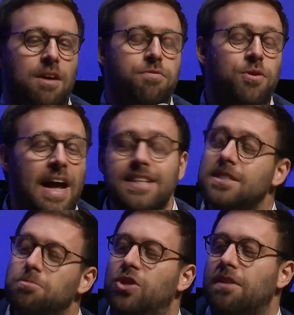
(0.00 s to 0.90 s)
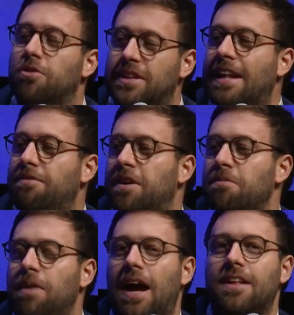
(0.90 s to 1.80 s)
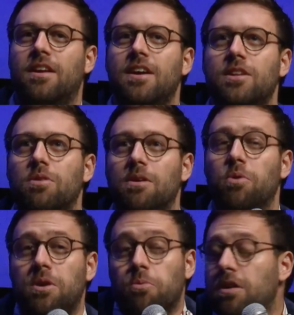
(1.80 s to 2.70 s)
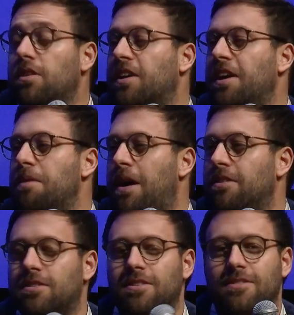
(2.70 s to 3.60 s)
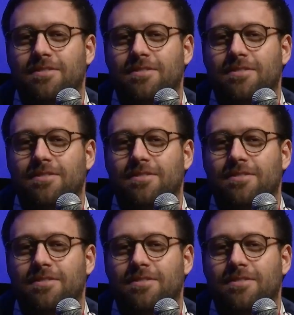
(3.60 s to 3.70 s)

for that subject, for that film, I thought we're talking about